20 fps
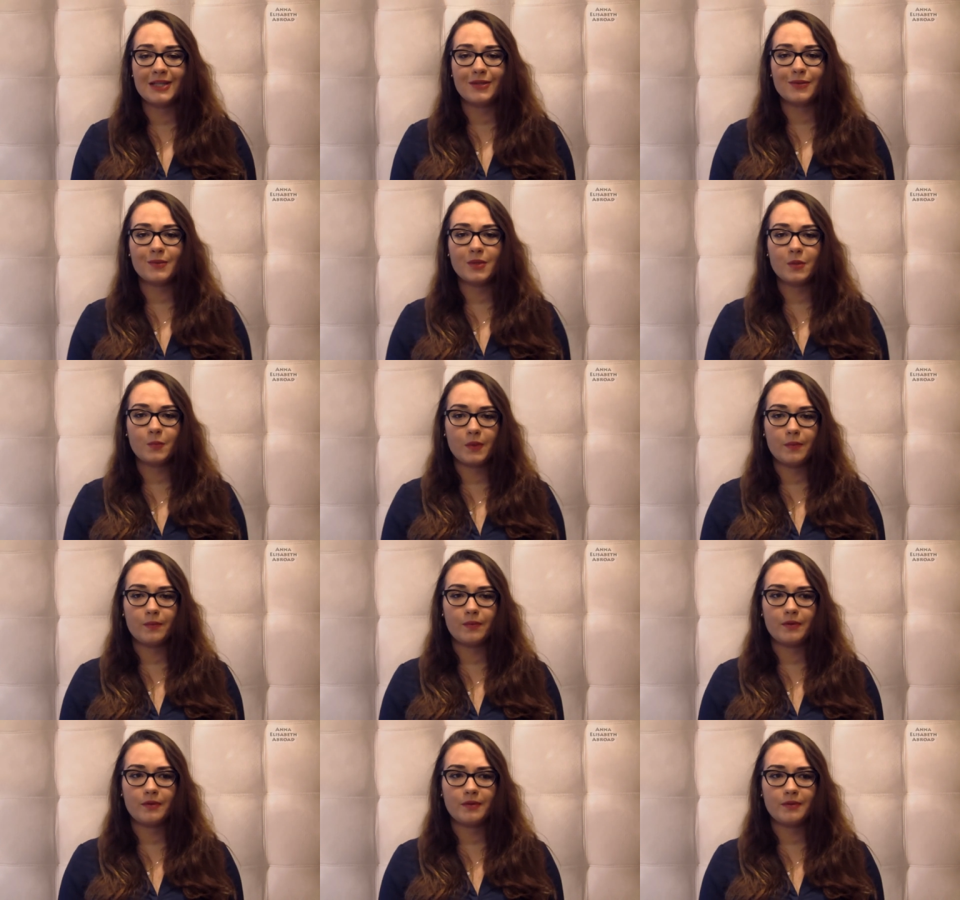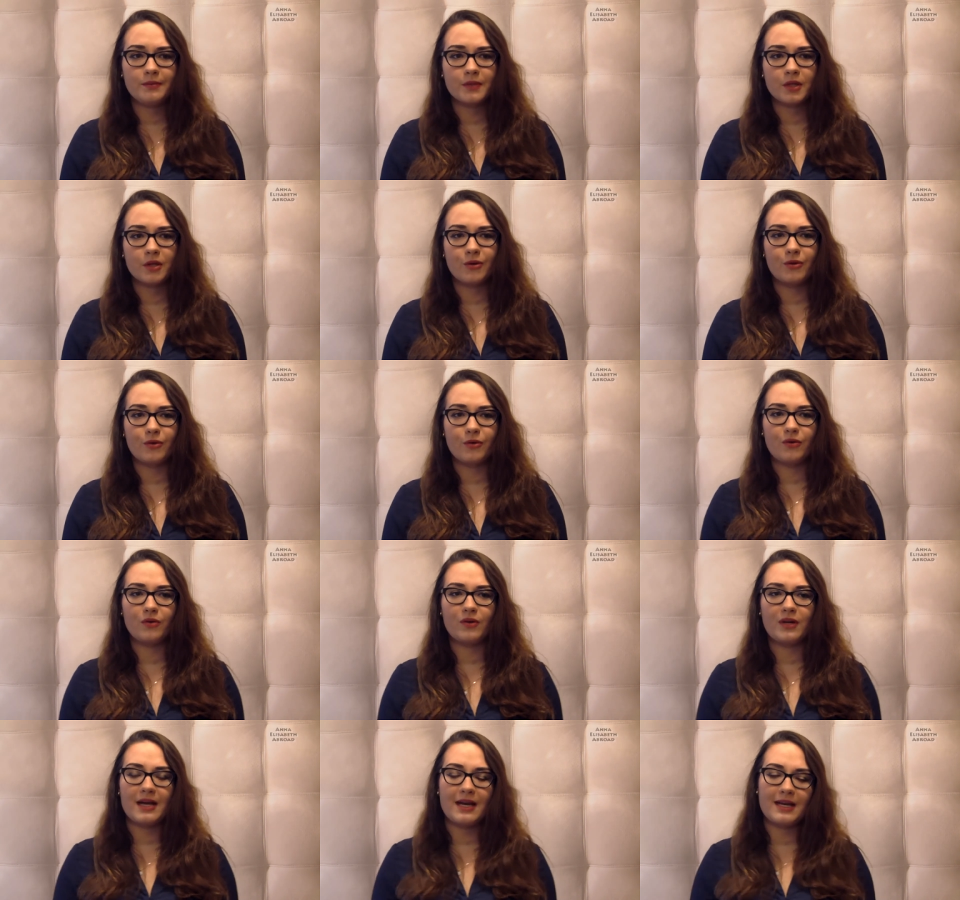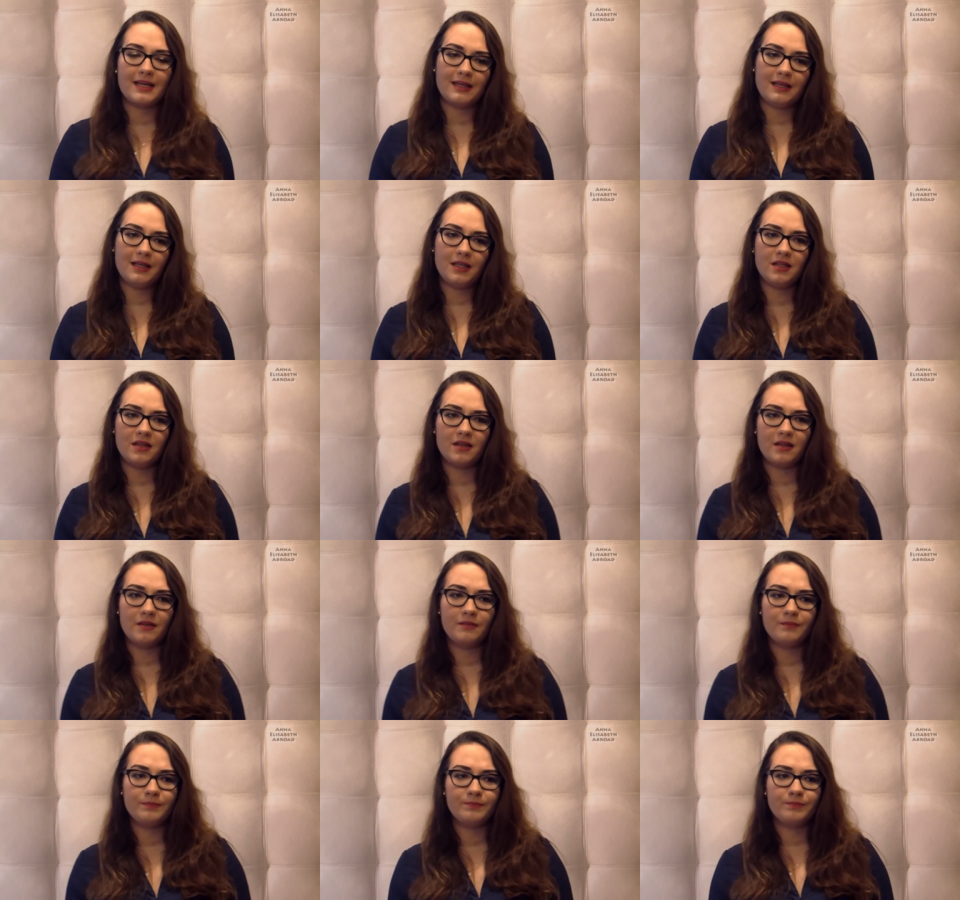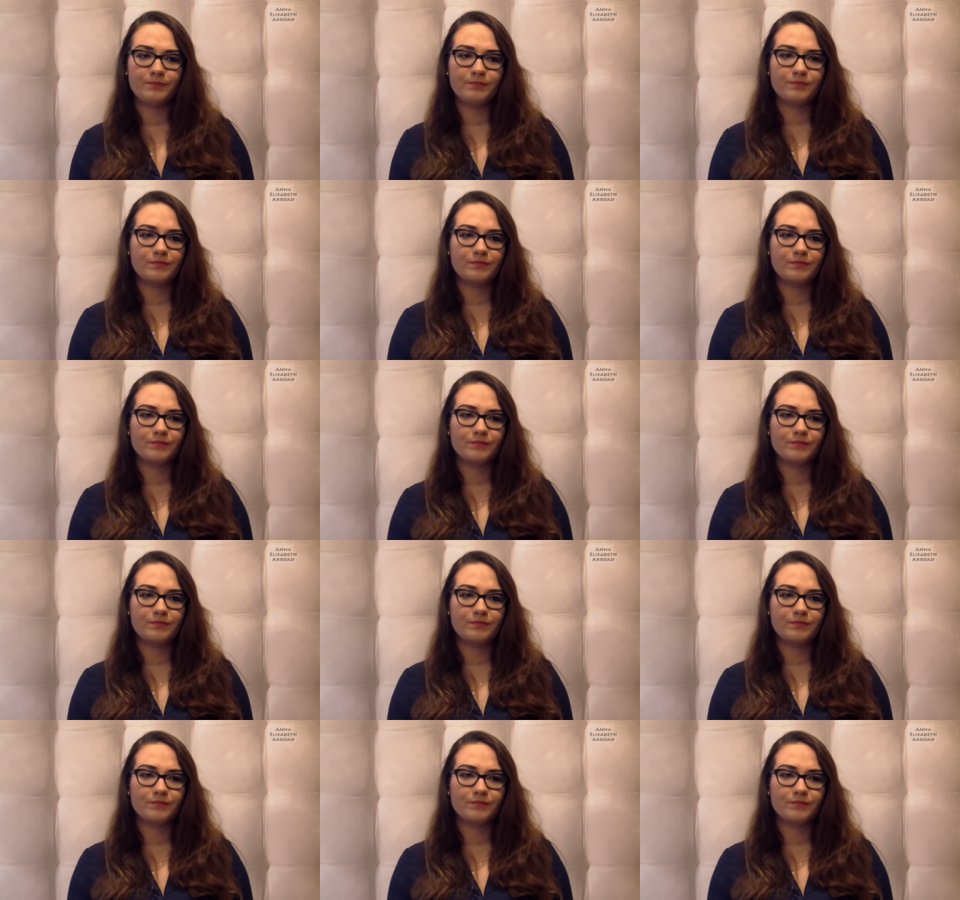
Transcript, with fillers: to meet people who can either,